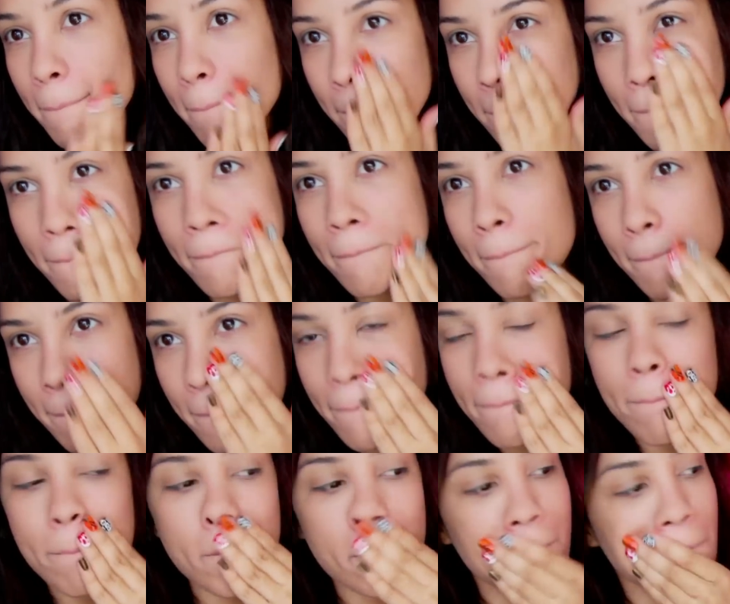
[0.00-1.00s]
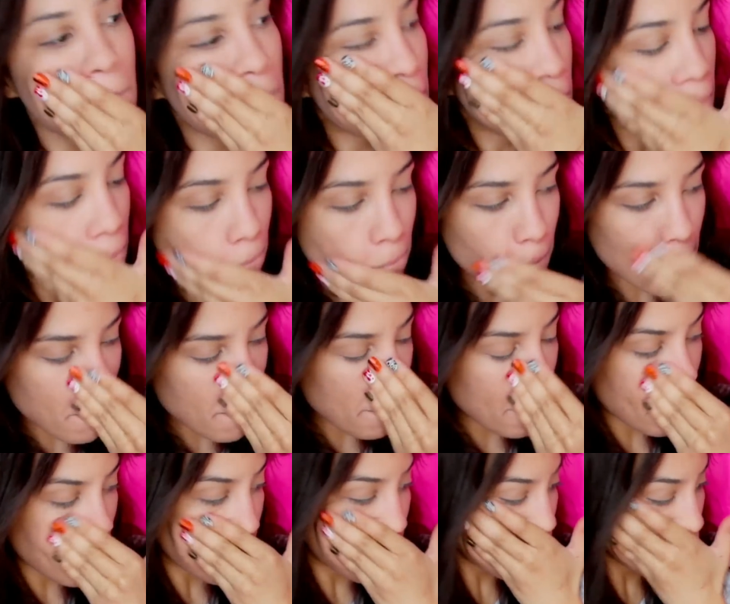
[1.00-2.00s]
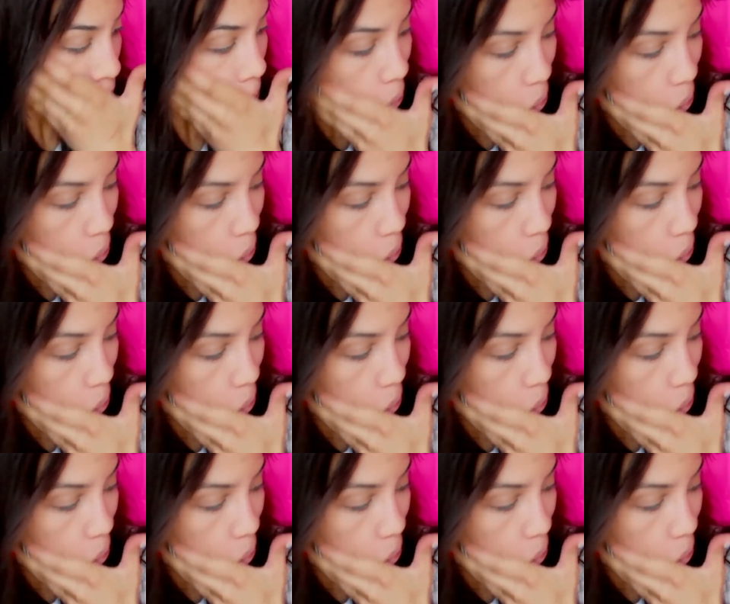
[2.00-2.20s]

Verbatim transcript: and then afterwards I'm going to add my foundation. I had